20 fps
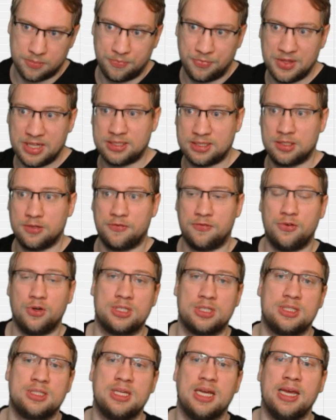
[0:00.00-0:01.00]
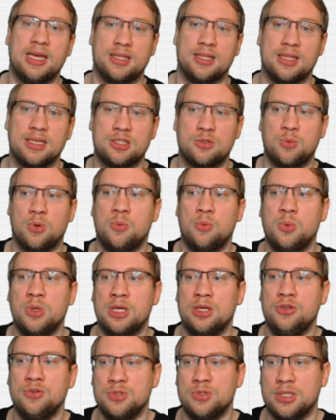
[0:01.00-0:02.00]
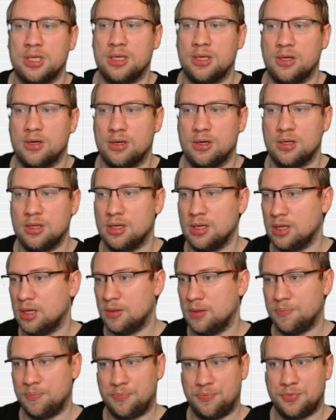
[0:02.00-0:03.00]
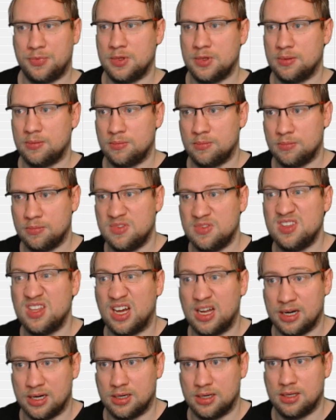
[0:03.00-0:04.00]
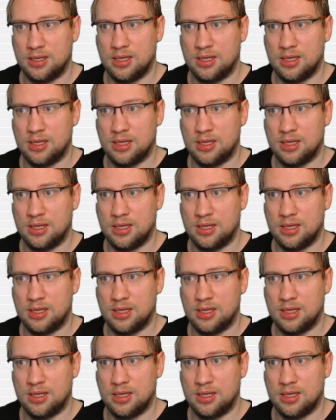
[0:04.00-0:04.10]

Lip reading: That's the first tank. That's what we're using here. Done.